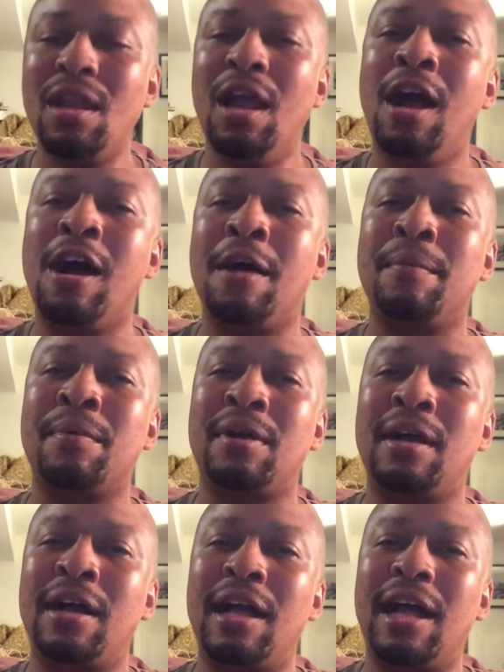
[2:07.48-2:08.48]
Um,
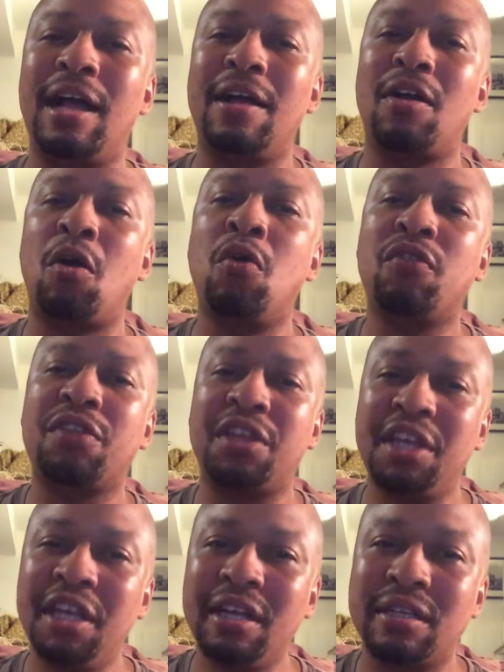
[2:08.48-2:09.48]
Over the
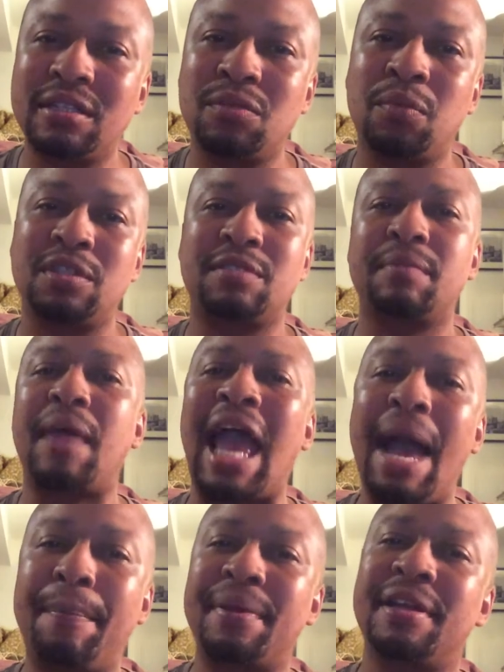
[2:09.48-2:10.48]
years, what's
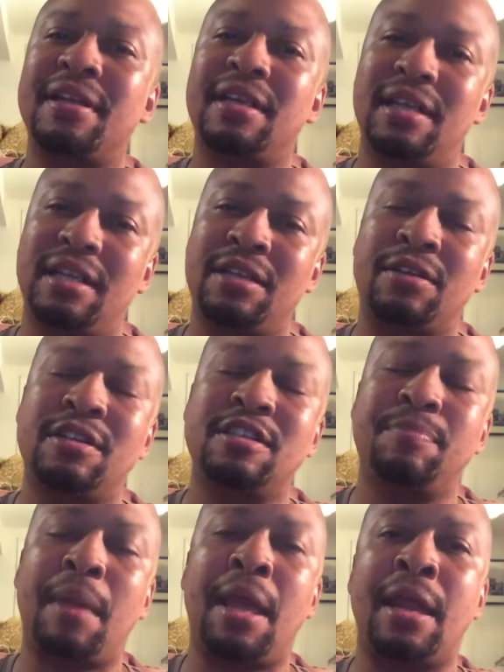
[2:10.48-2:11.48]
happened,
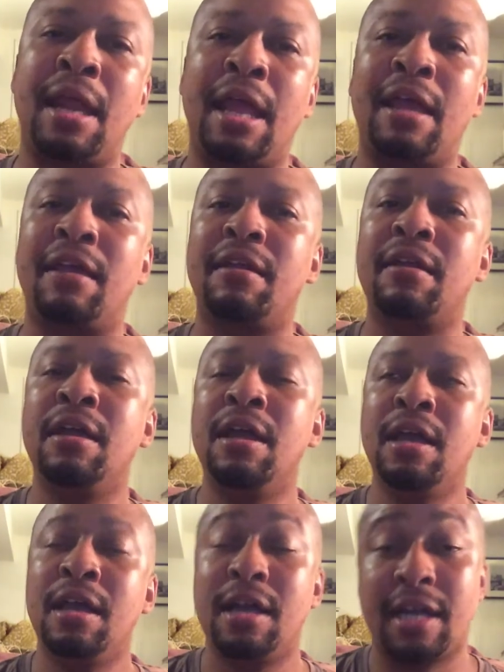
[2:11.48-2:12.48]
there's been
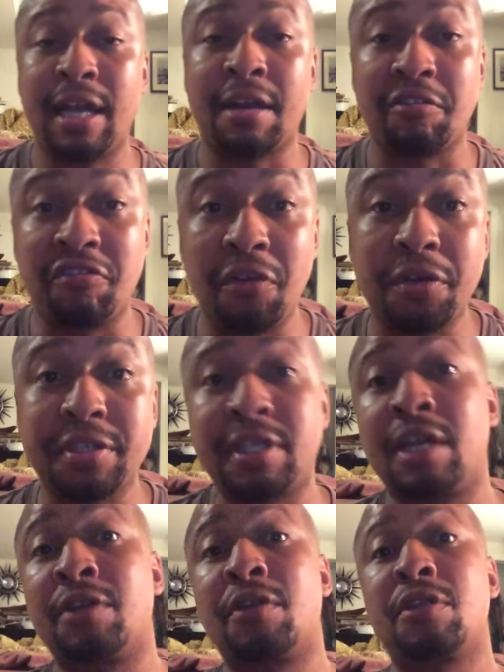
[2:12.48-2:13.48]
again, a focus
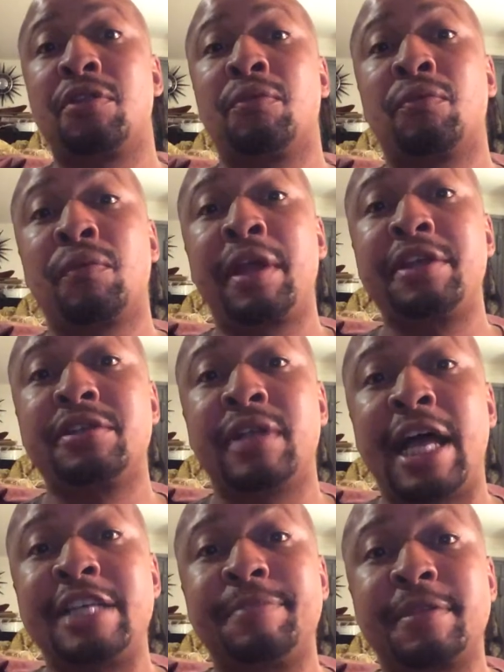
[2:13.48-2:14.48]
on the racial
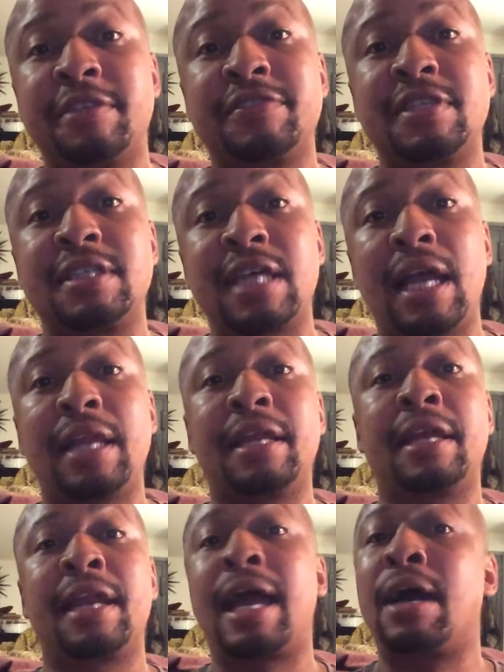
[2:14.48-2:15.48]
aspect of
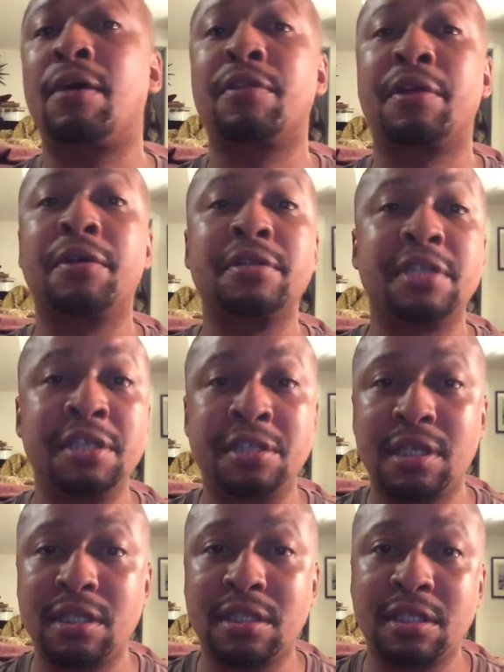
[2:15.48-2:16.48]
society and how there is
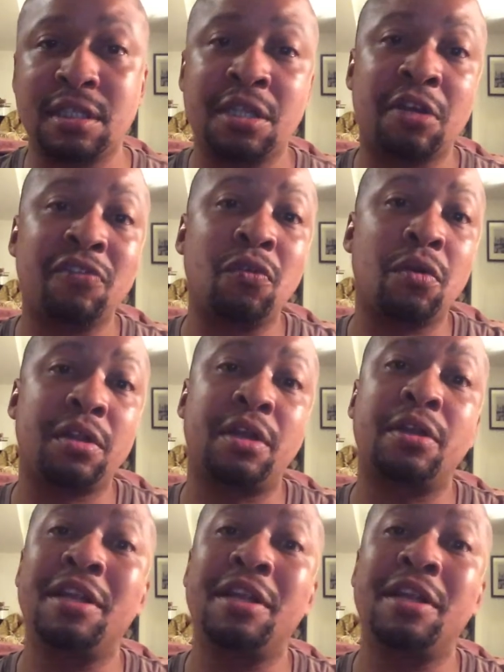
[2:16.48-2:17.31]
injustice and therefore there